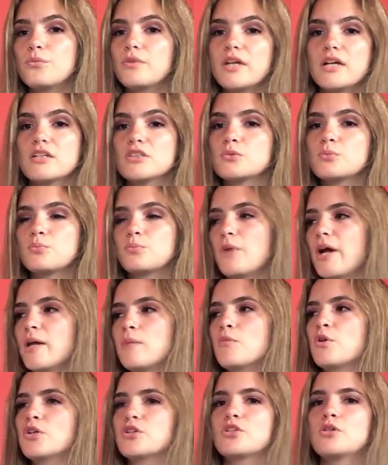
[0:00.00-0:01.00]
there's way
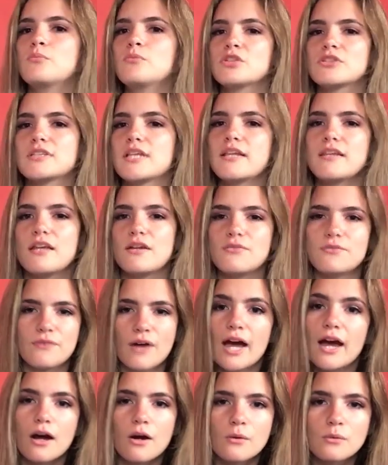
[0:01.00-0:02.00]
more tumors than they
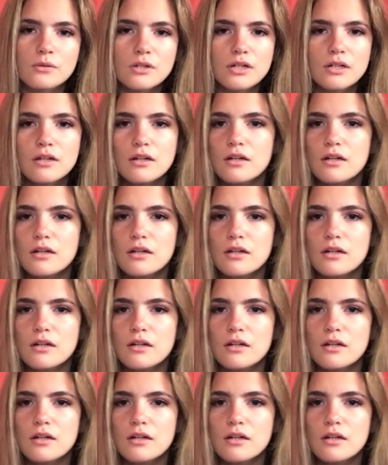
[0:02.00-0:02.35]
found.